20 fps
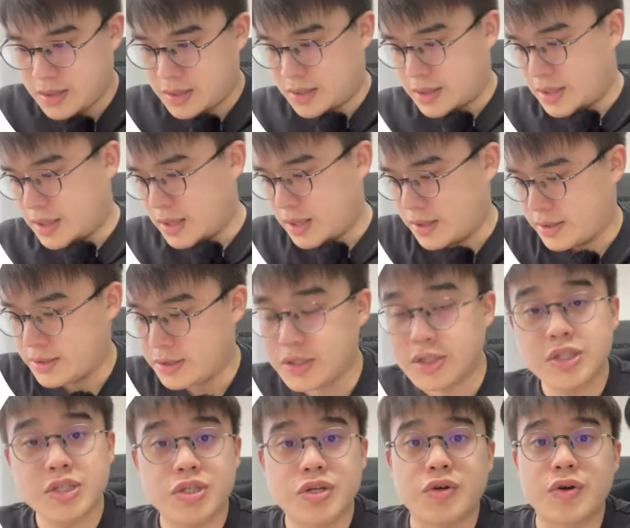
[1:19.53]
Okay,
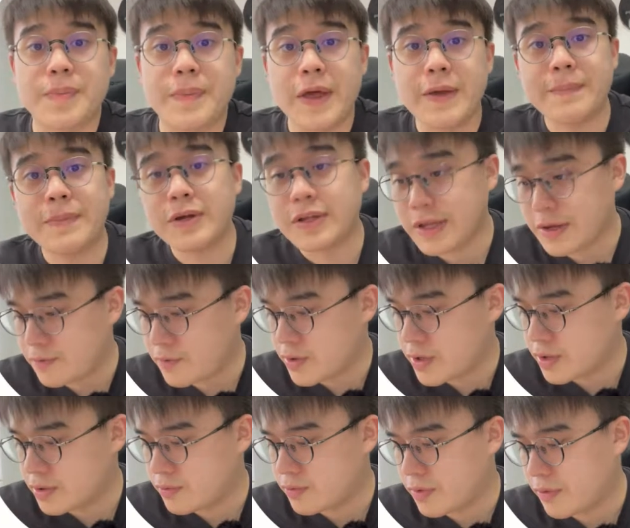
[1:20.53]
so the paper that we're
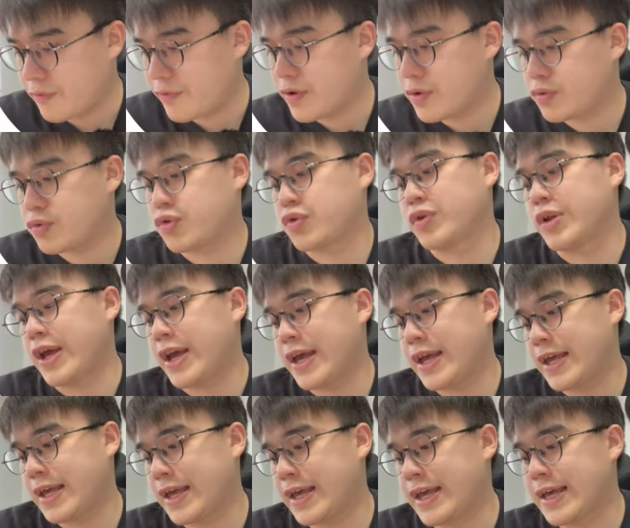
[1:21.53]
going to review
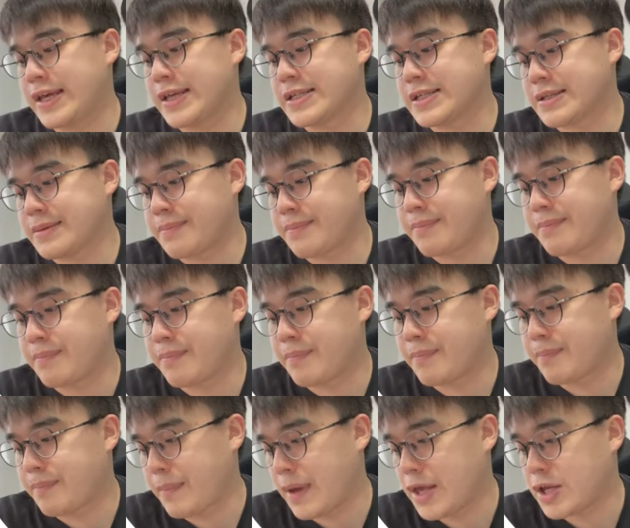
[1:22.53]
today is
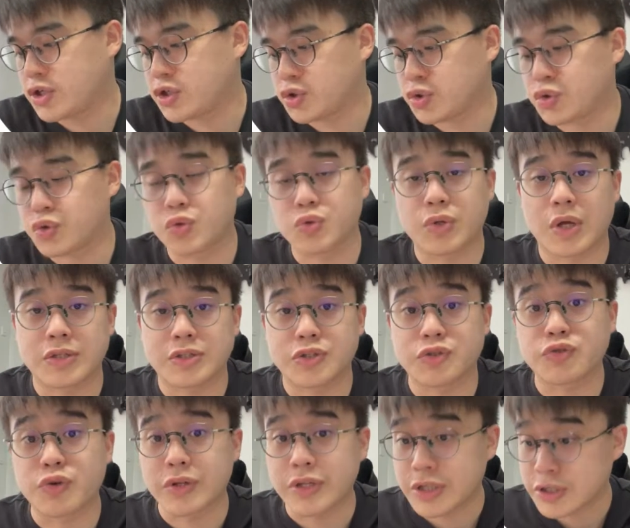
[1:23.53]
May-June
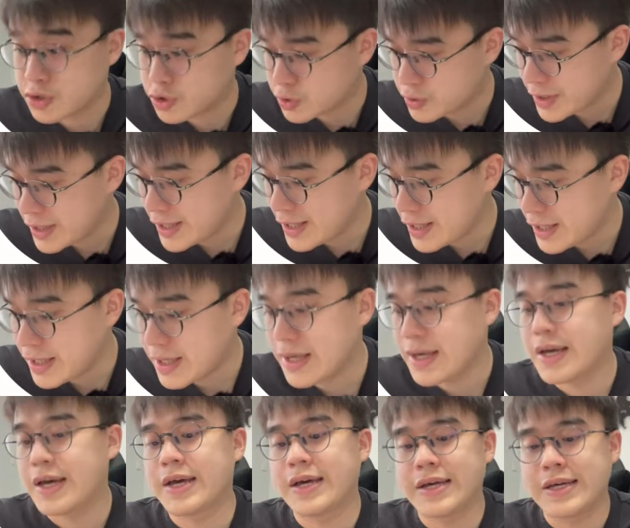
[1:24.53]
2023,
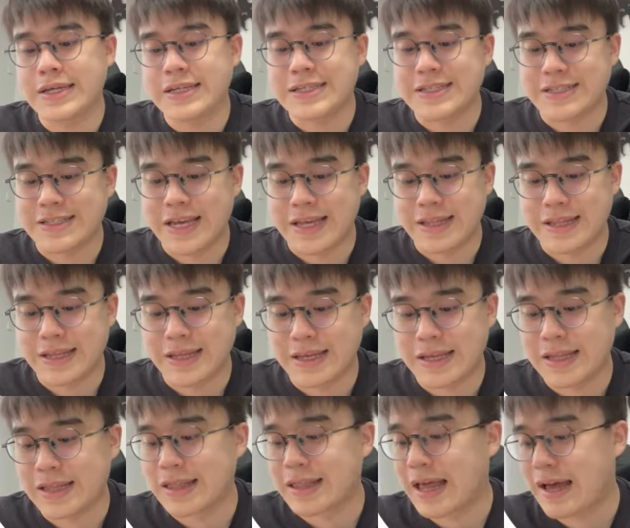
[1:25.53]
set
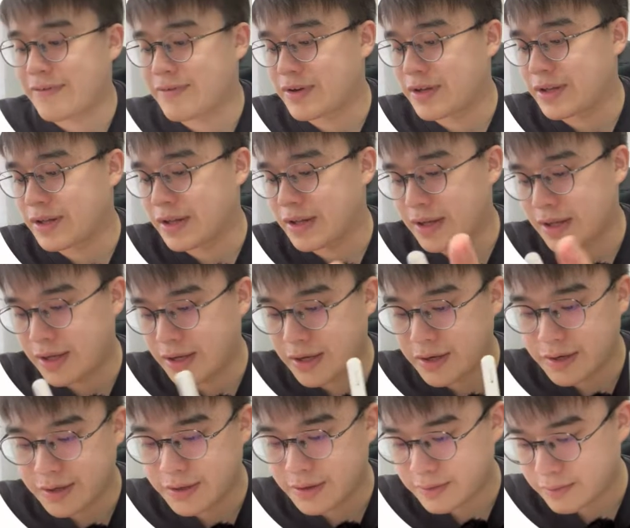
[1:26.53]
11
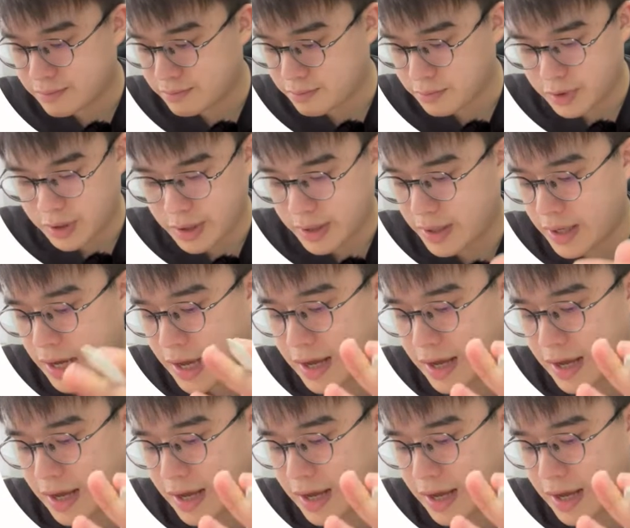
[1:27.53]
here. Okay, I